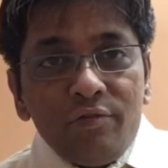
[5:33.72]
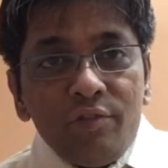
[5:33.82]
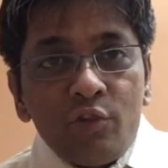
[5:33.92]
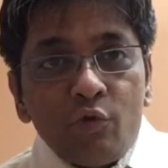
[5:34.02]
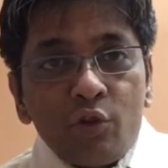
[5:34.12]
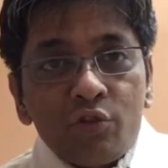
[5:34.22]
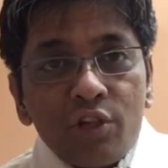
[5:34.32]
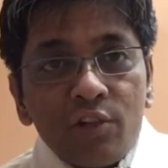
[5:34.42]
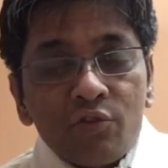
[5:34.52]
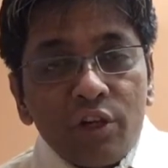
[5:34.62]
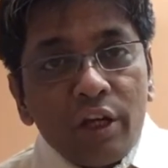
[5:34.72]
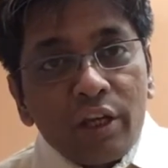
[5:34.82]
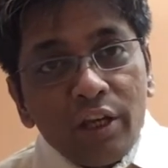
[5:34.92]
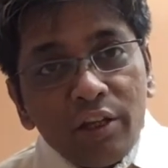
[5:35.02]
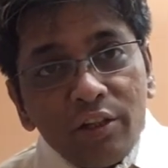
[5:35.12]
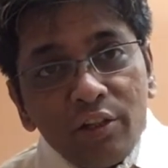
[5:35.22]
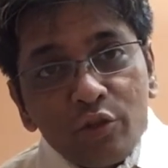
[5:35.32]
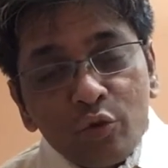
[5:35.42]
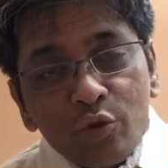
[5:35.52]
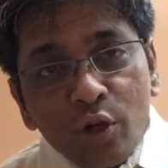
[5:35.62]
which was tested again in
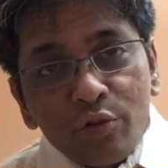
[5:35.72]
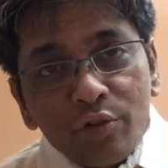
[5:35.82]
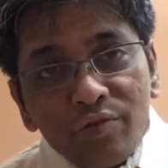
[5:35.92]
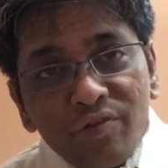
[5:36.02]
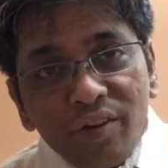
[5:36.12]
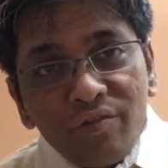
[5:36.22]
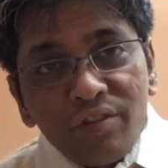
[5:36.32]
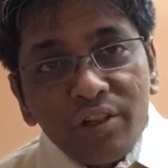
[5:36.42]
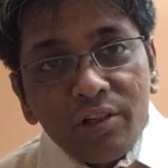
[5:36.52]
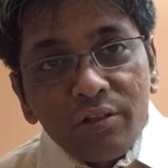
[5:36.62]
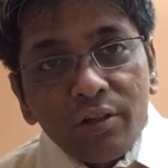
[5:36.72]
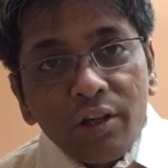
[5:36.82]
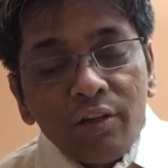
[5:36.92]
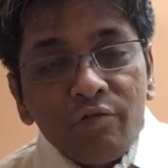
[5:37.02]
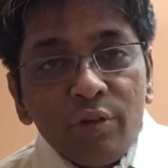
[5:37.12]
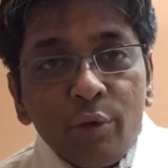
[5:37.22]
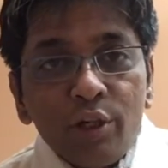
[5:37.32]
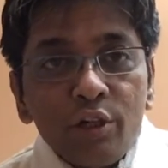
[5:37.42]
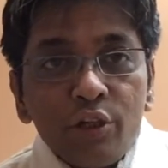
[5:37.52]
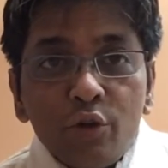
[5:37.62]
2015, and we made
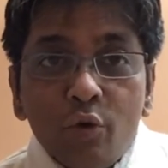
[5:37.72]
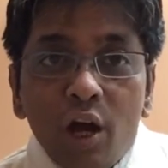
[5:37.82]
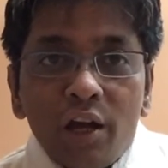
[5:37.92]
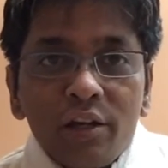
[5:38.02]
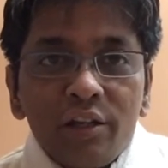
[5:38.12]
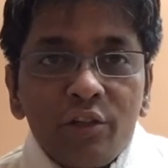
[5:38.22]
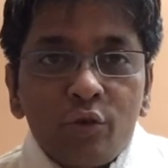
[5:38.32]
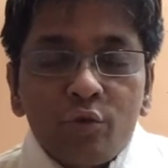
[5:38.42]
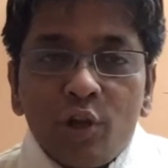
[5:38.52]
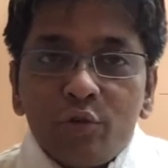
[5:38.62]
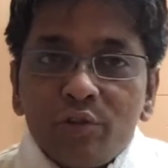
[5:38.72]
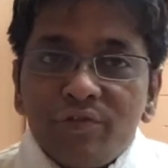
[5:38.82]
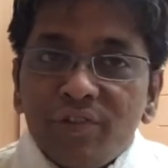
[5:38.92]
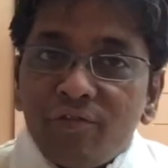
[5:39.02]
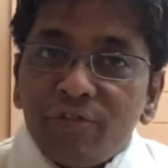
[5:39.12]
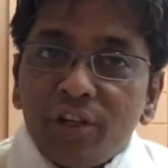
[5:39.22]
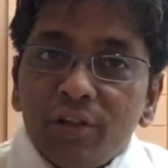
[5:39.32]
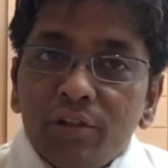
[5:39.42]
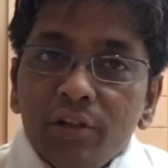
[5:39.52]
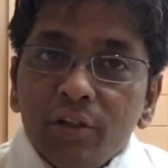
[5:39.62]
a new high in
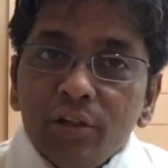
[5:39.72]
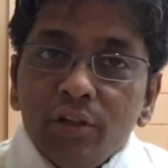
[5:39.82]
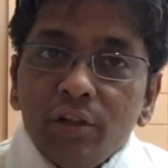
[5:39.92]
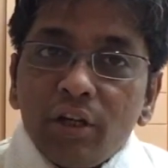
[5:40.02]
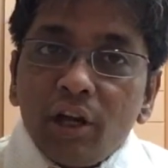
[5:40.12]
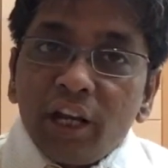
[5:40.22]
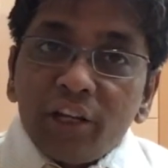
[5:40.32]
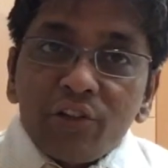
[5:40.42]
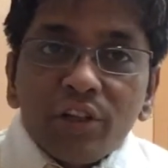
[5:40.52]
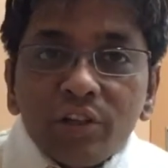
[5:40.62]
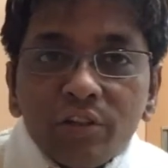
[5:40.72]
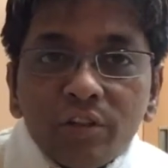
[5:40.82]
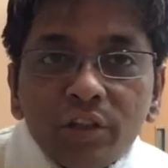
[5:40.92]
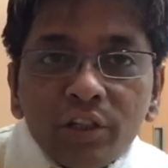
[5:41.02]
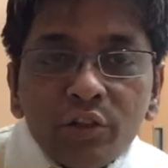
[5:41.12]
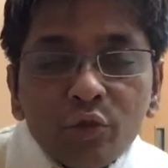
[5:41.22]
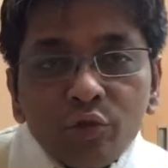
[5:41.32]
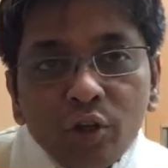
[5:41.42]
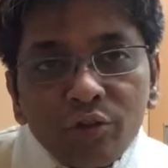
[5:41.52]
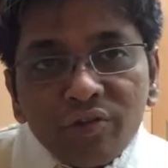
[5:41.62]
2015, corrected in
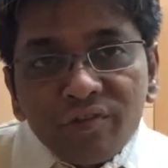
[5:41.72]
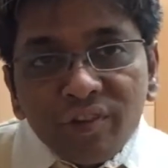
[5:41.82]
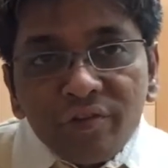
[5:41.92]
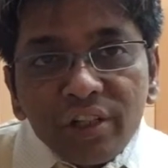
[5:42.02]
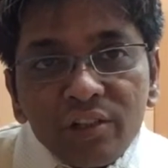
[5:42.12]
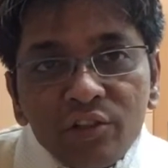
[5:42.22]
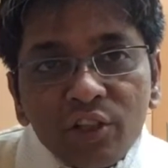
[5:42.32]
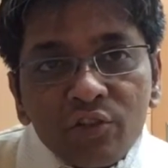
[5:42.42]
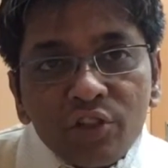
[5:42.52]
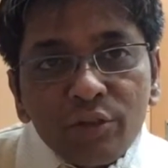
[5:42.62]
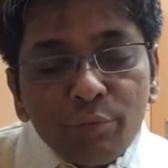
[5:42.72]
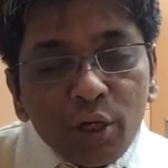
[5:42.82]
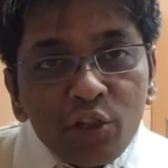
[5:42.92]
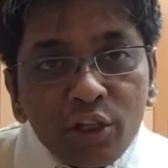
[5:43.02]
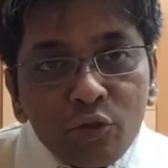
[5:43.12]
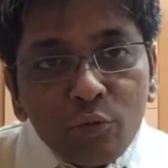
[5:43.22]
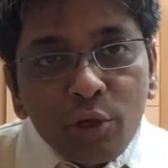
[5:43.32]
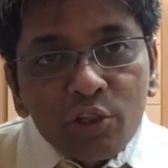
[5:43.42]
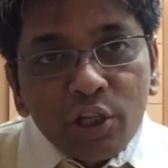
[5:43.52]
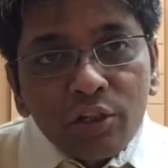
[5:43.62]
2015-16, budget to
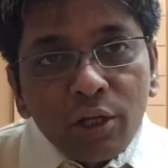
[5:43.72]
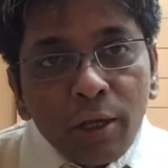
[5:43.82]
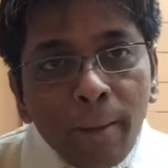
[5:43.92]
budget.